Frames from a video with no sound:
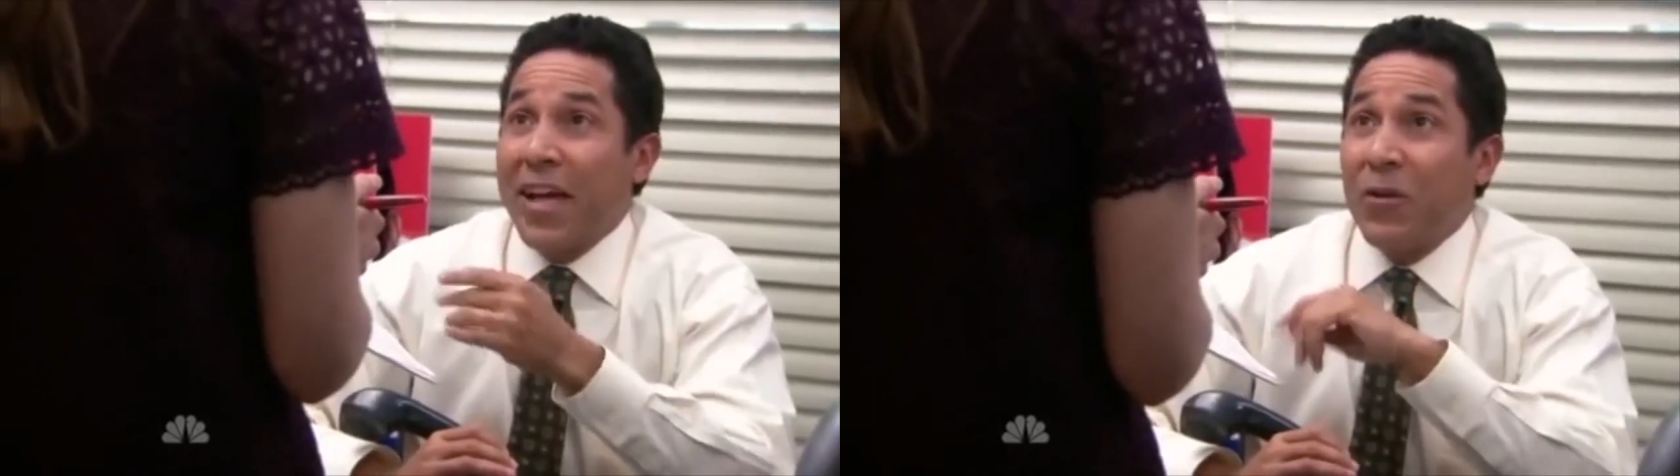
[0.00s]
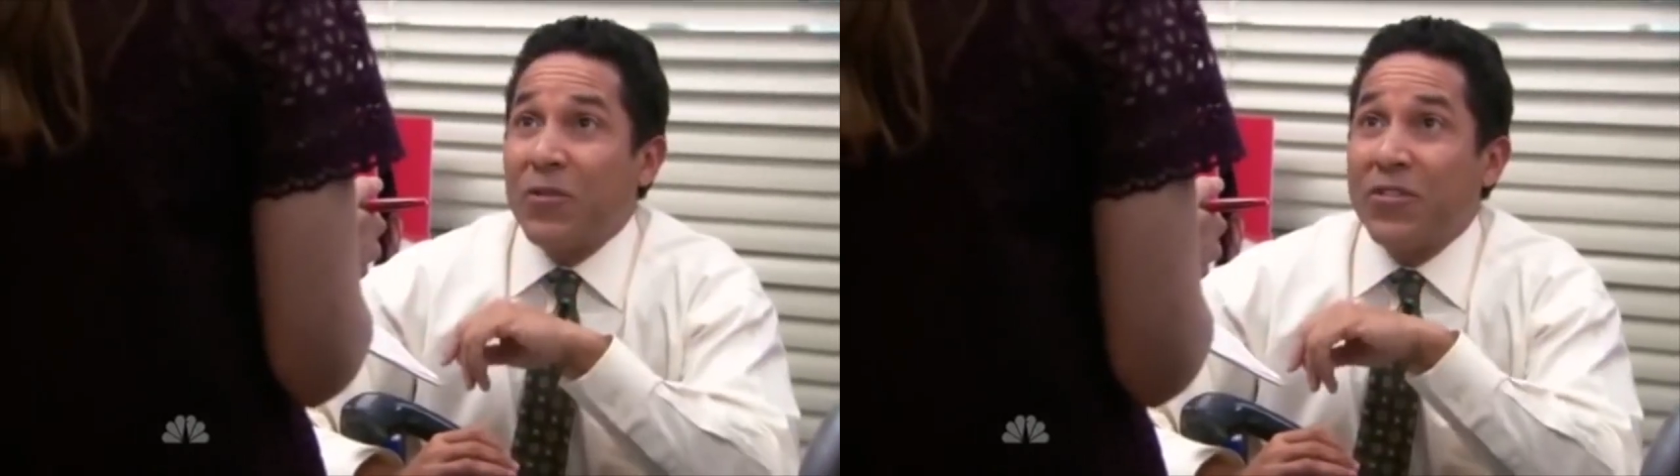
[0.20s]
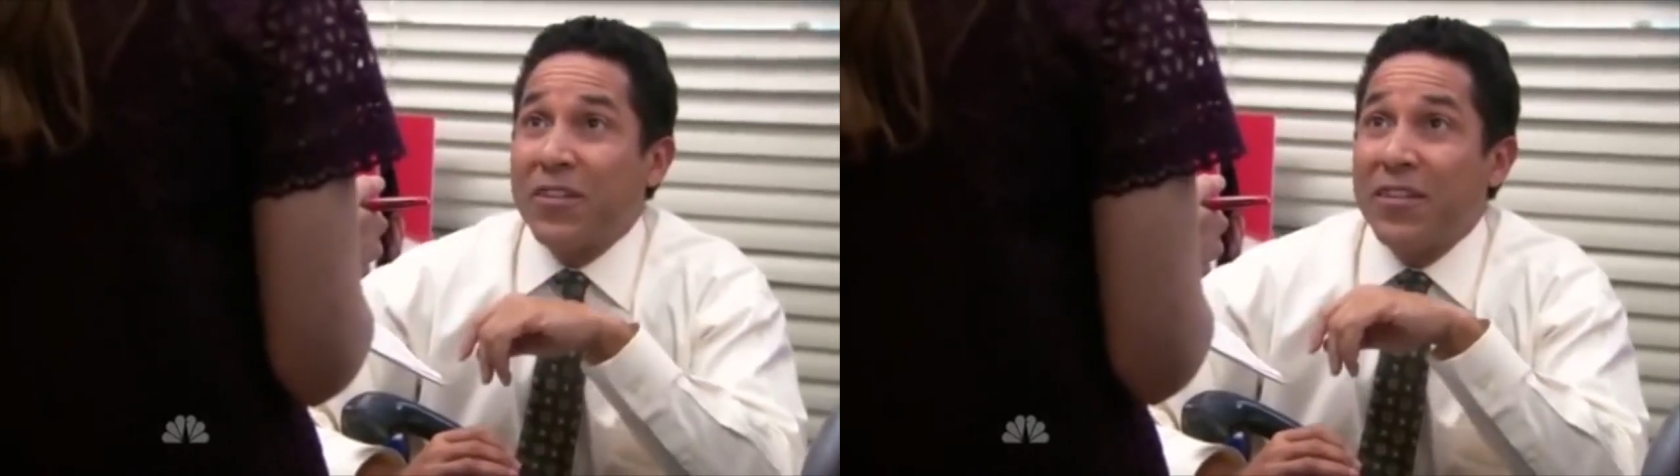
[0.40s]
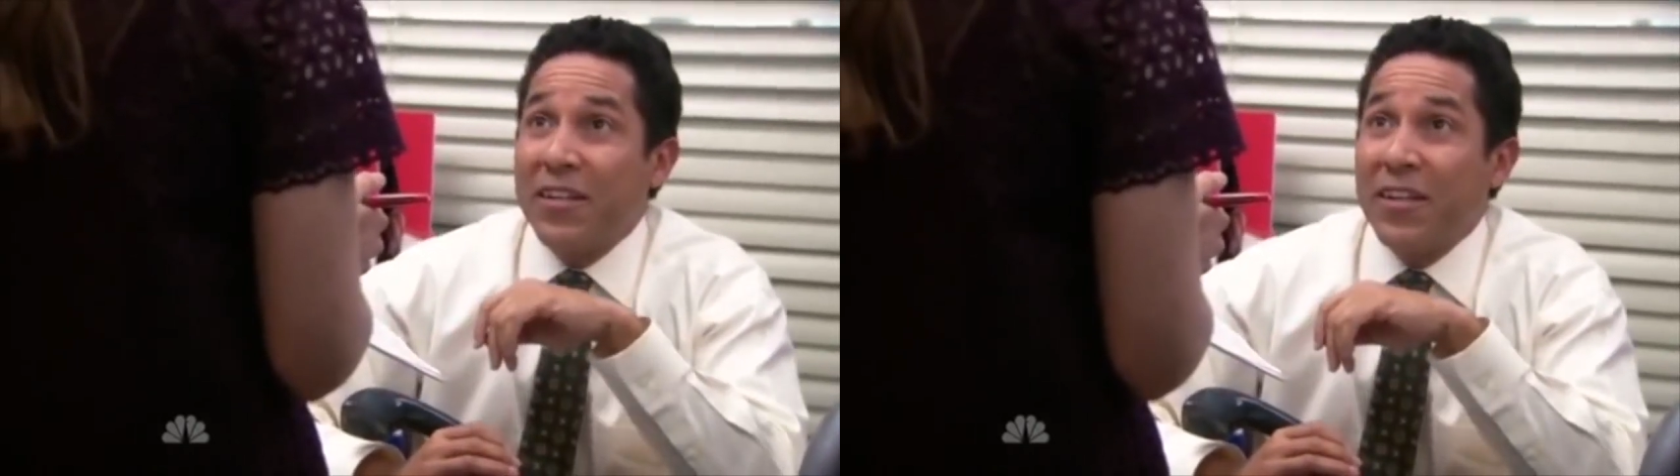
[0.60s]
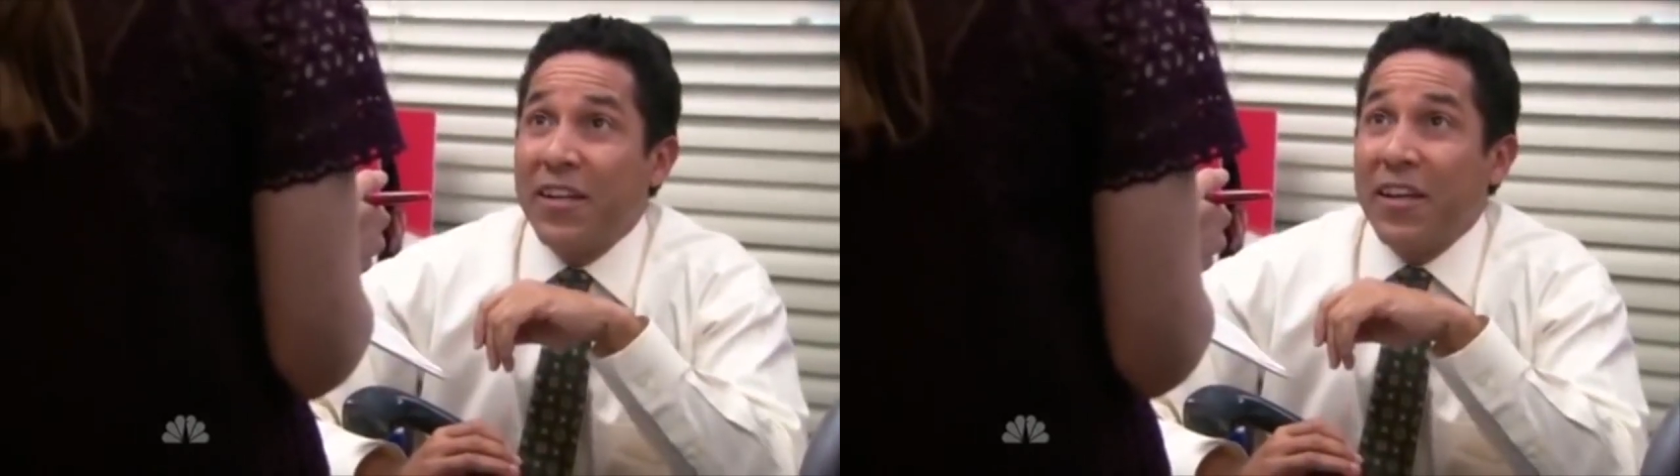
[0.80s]
accounts.
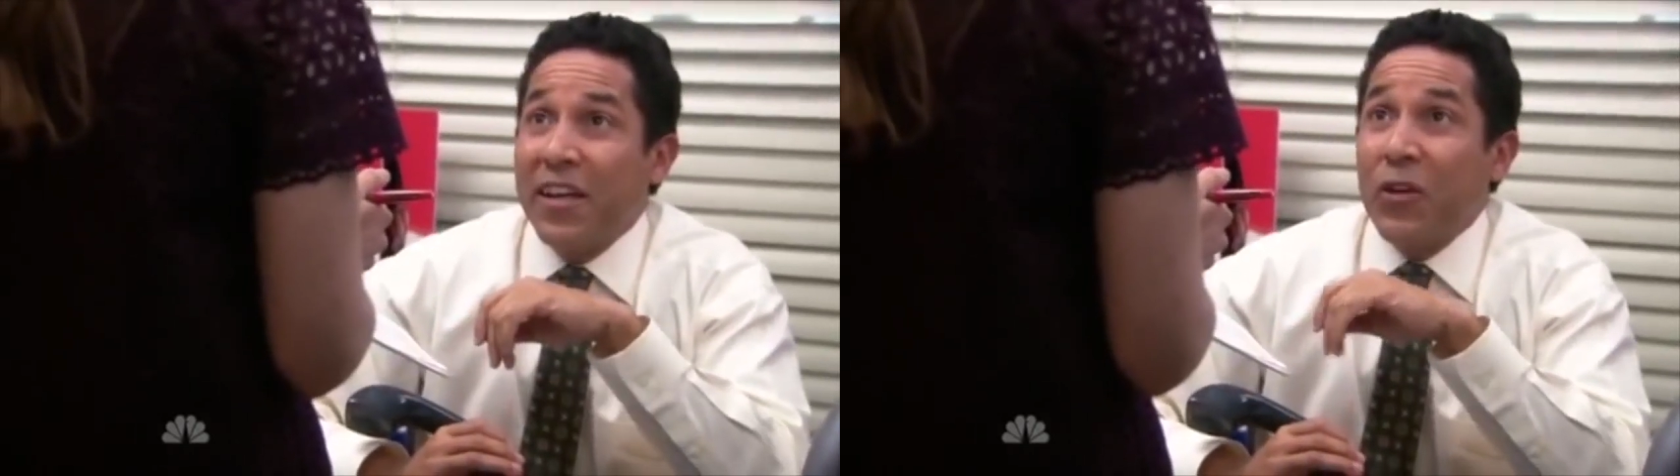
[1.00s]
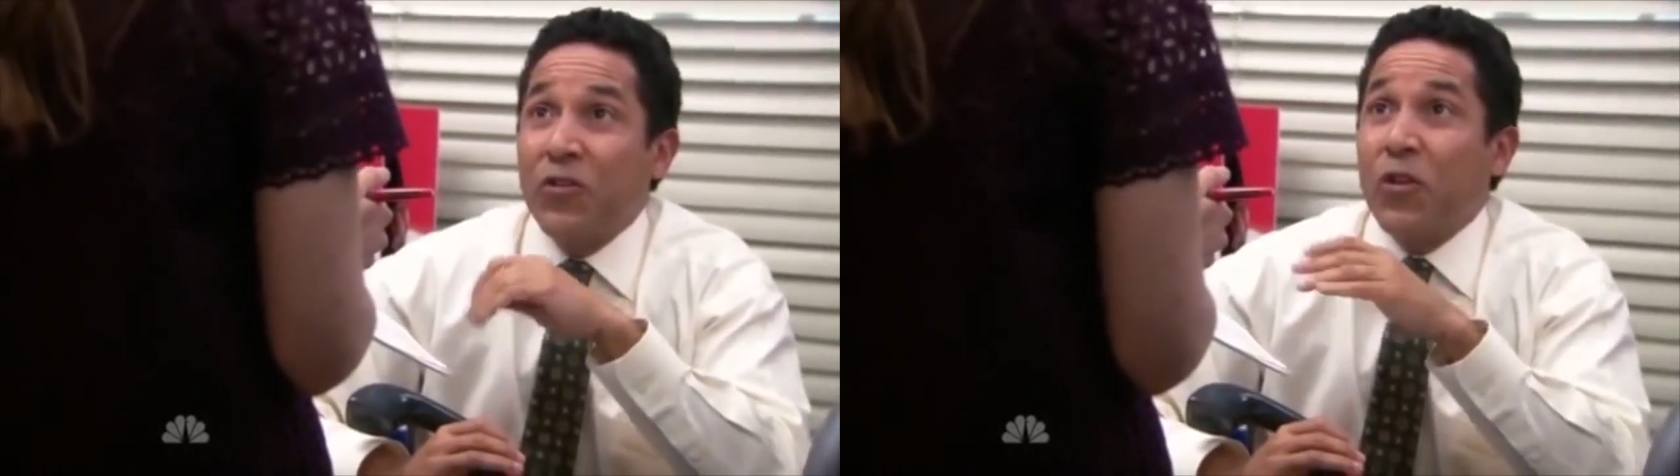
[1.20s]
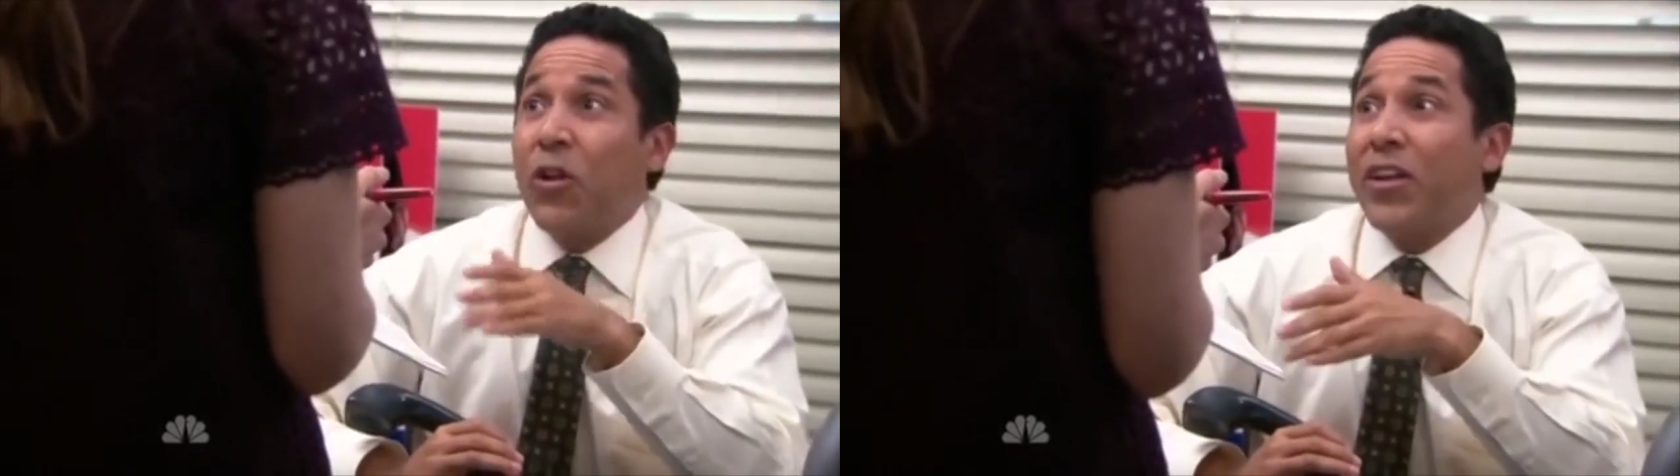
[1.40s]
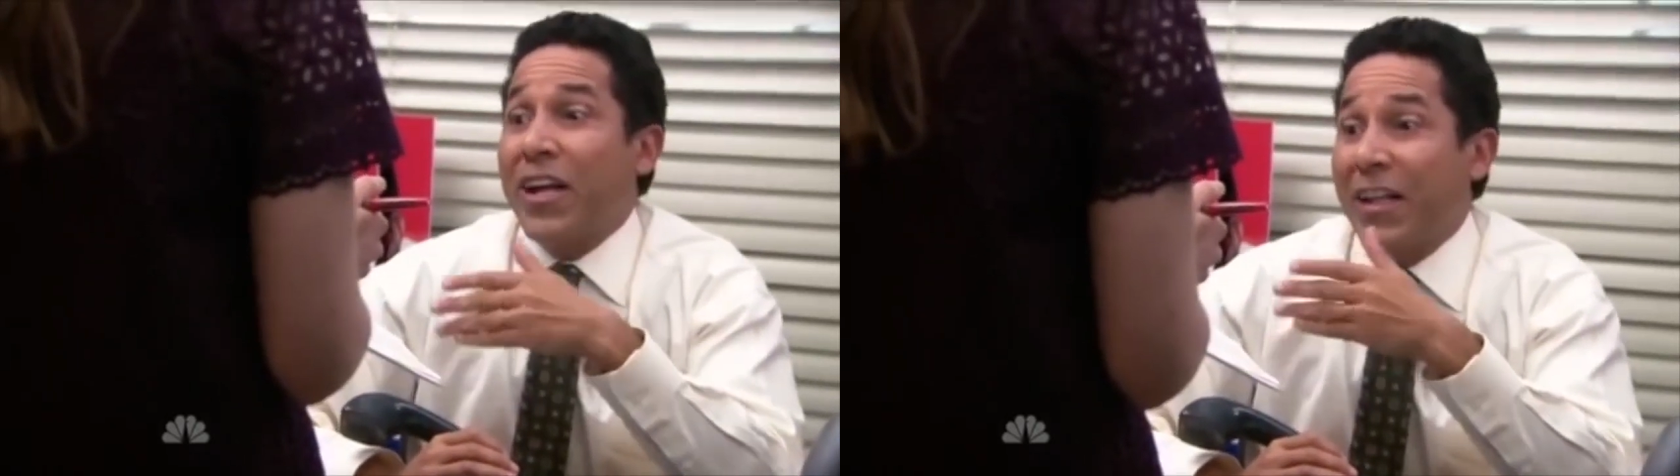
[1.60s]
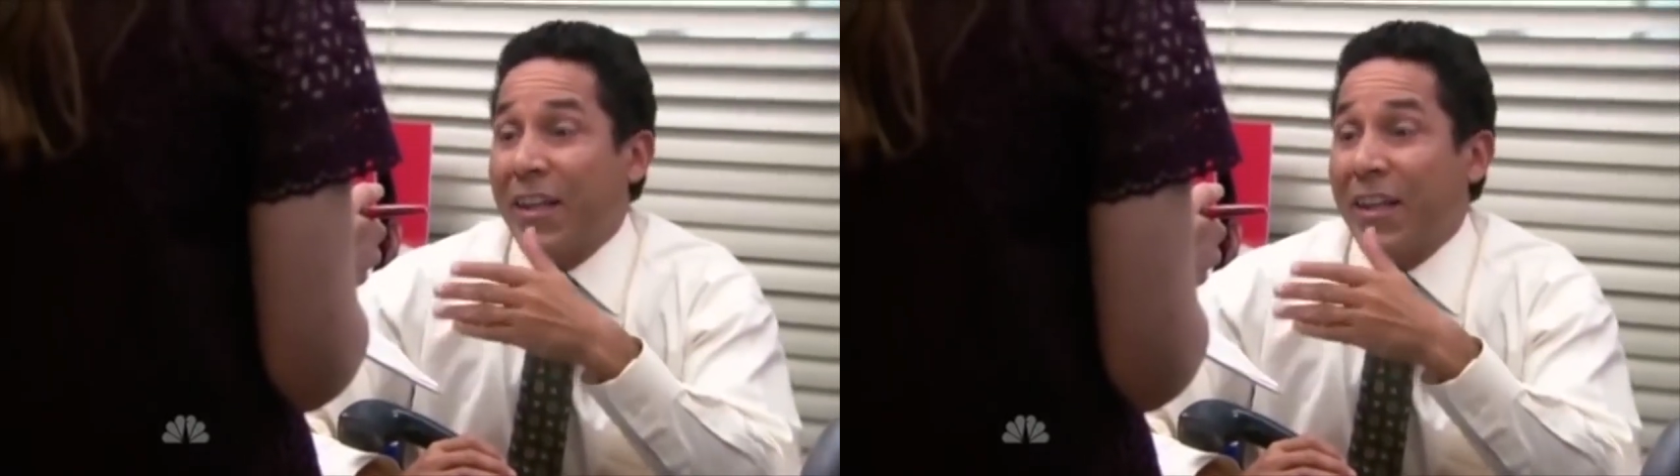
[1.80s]
He used to call it a